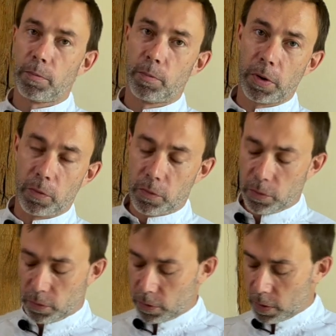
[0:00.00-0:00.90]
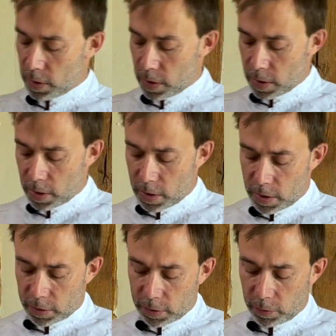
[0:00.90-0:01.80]
Peru
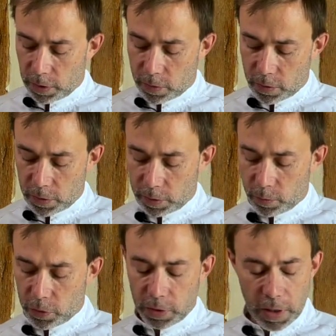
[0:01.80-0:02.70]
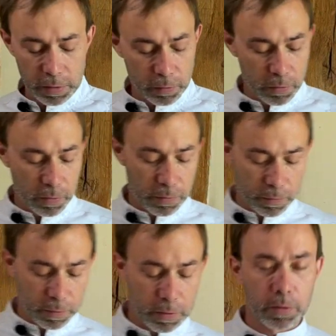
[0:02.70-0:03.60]
they will call it
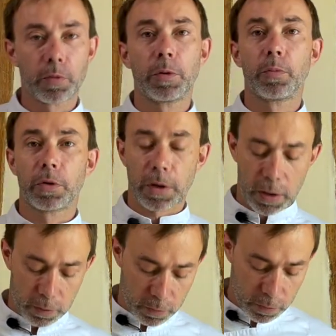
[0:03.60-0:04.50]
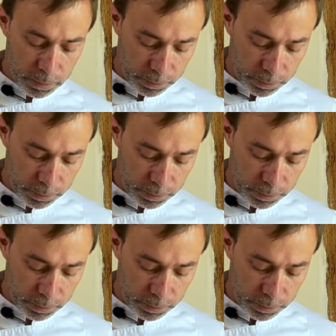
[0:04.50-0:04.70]
boniato, the sweet potato.